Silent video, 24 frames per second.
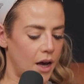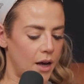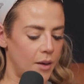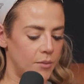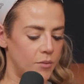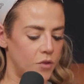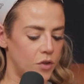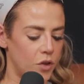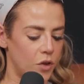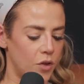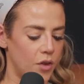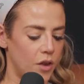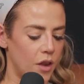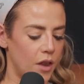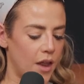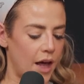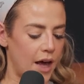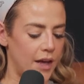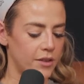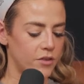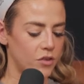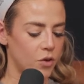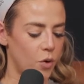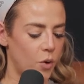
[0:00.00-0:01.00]
Um, so the
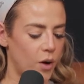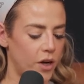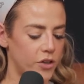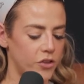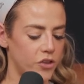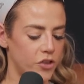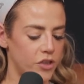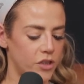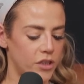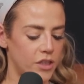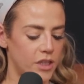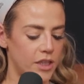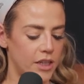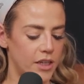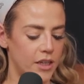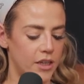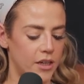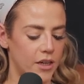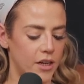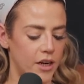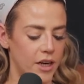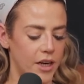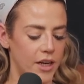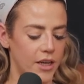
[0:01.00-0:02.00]
last question
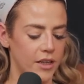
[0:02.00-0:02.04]
here